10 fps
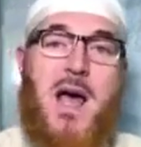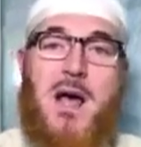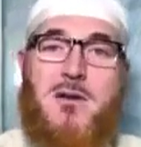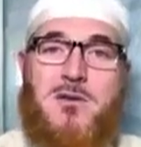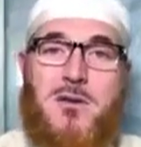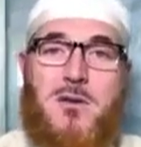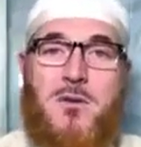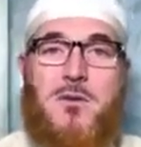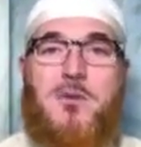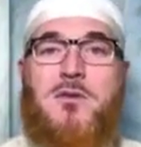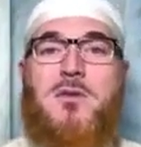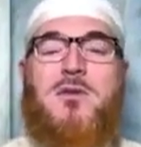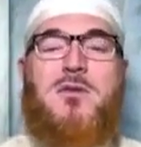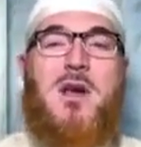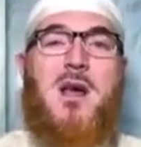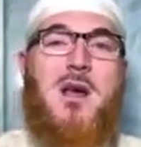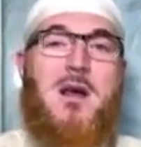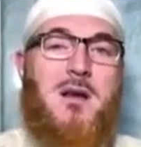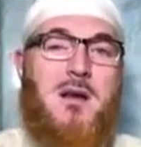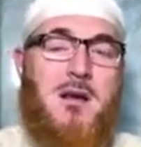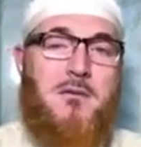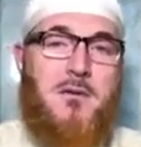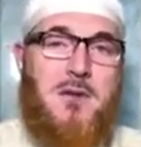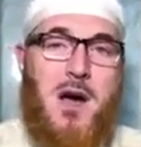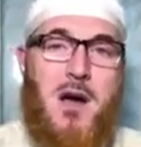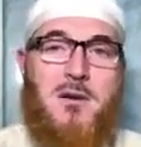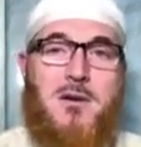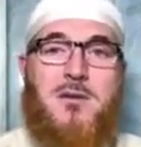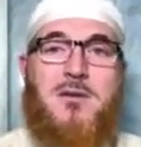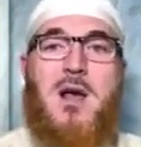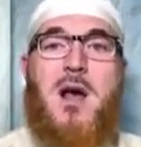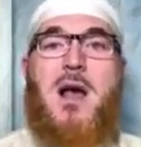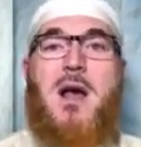answer your questions and give you guidance